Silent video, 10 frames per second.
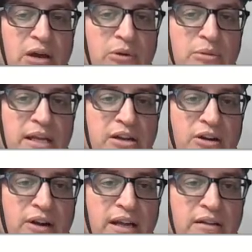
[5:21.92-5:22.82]
that would be
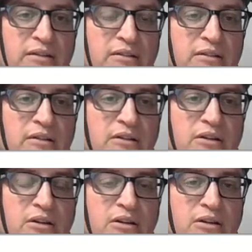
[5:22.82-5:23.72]
occurring.
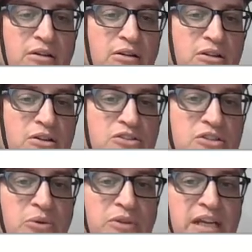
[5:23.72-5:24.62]

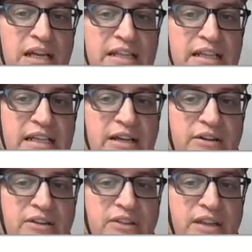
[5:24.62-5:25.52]
So the idea
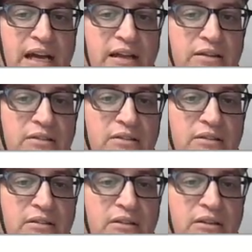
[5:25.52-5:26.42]
here is that
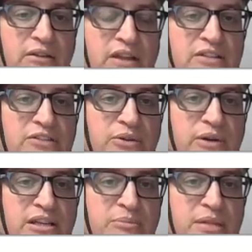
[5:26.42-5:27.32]
this is
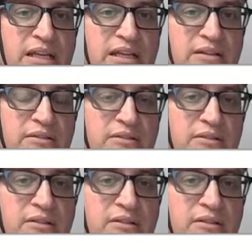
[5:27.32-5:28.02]
going to be